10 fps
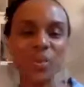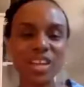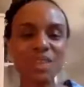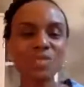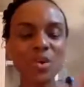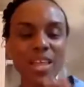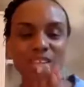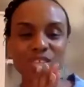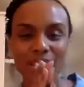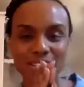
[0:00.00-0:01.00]
good. I'm so glad
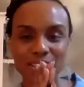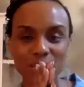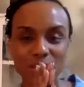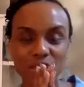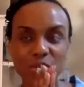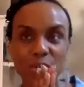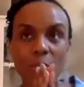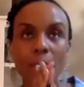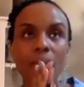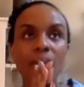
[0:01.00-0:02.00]
you asked that question.
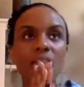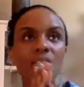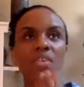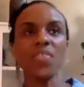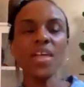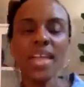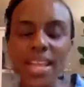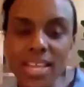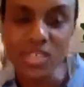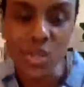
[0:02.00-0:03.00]
The thing is,